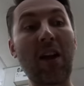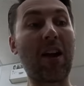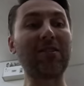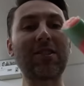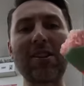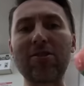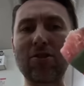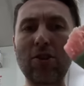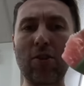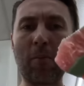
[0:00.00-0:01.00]
Inside is
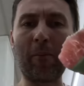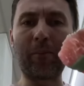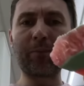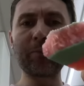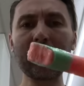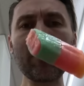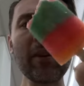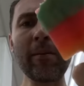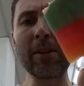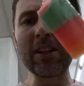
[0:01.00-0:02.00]
good,
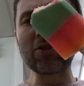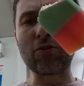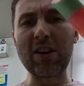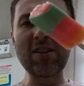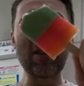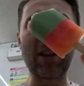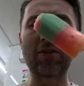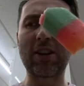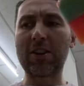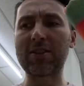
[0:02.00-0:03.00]
but this green thing
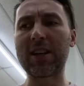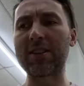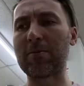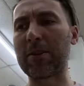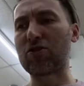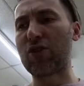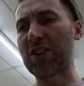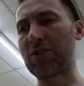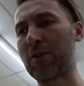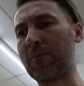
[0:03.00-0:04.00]
on the outside is a bit
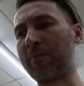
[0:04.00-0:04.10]
strange.